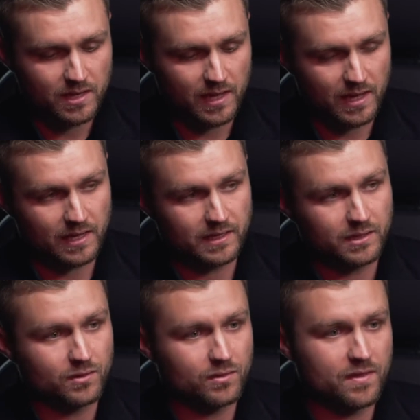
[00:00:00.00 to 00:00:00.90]

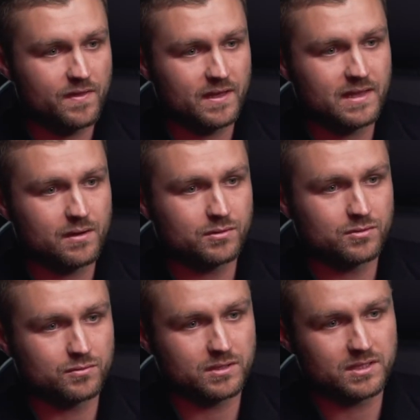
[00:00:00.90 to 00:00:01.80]
And the thing that
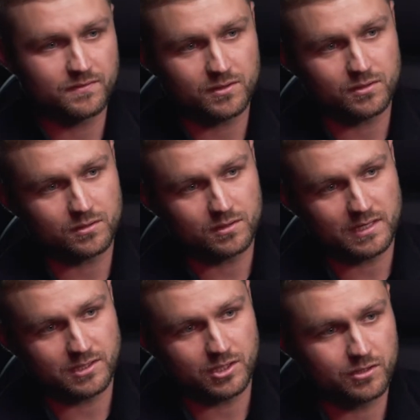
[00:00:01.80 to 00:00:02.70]
was really difficult
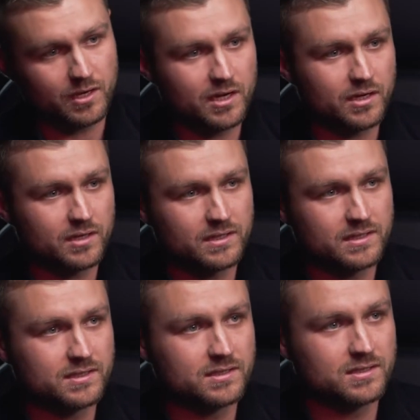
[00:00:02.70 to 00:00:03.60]
as a creator
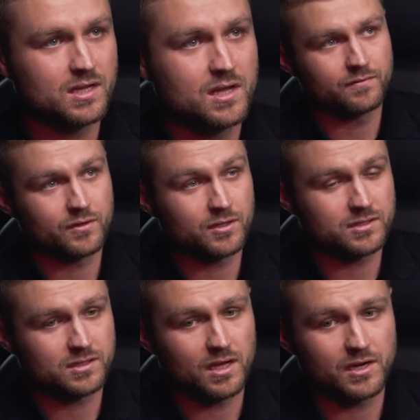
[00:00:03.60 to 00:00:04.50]
is
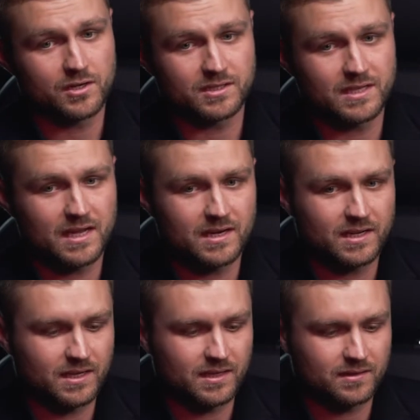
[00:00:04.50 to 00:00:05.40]
first
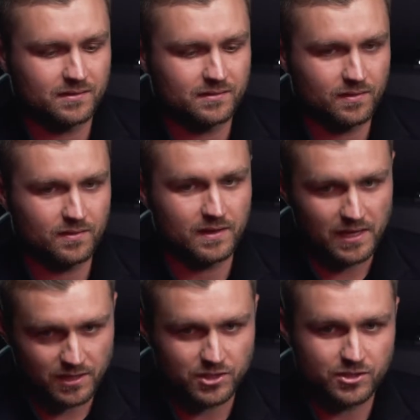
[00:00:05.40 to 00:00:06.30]
understanding the
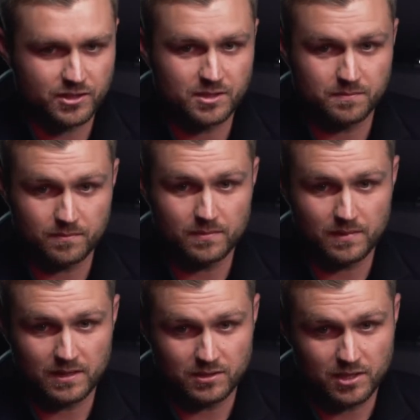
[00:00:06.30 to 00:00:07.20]
industries
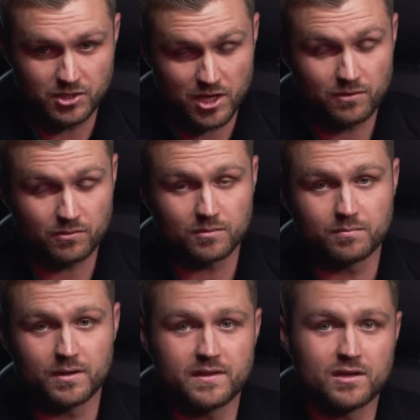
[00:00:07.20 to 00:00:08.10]
in general,
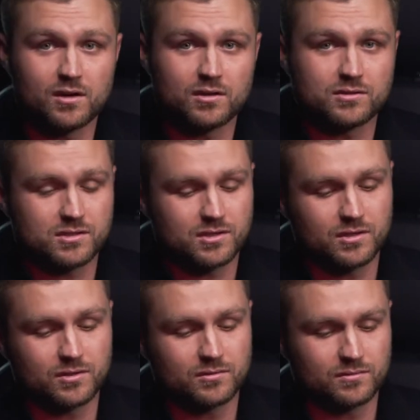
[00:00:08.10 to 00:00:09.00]
but then
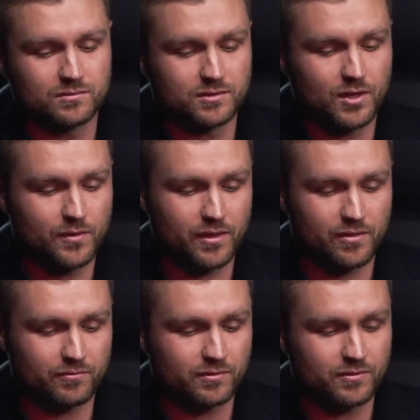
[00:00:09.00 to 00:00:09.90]
also going
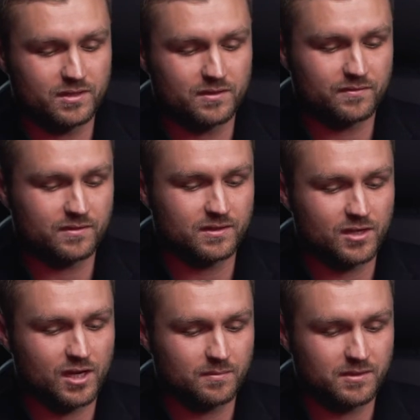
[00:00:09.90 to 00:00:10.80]
through the different
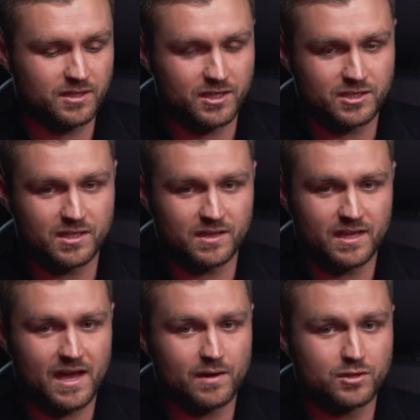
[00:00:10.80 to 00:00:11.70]
documentation that
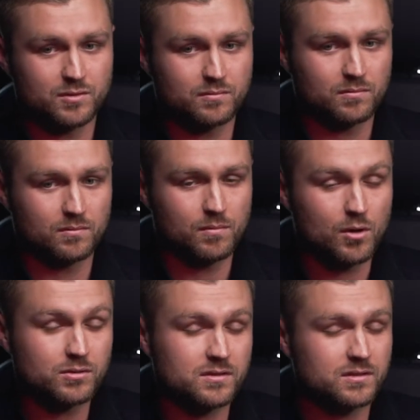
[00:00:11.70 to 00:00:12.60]
they had, which
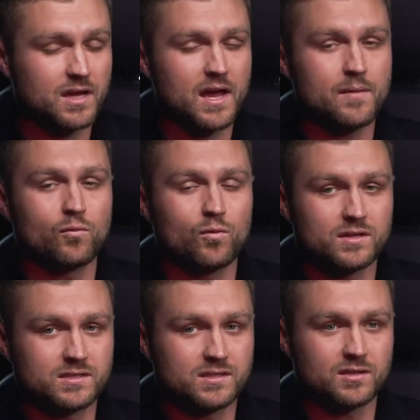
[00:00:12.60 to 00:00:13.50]
most of the time
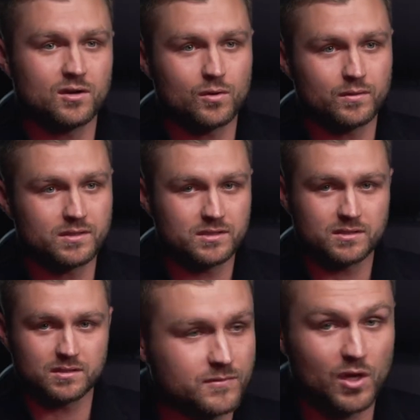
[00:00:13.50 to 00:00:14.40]
wasn't
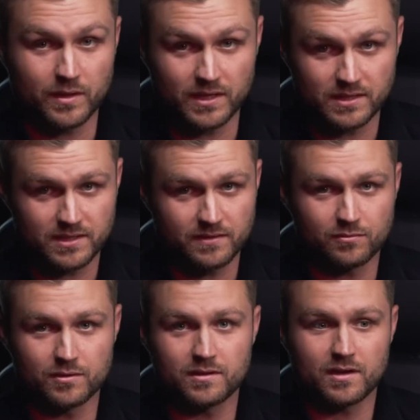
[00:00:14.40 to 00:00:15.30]
always
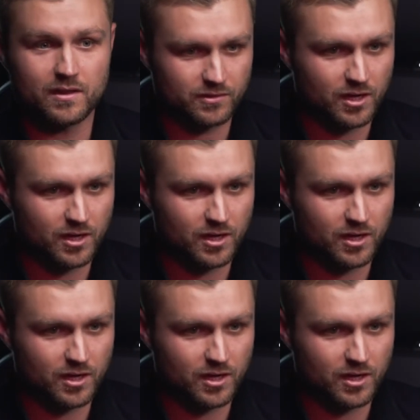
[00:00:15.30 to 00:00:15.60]
cohesive with other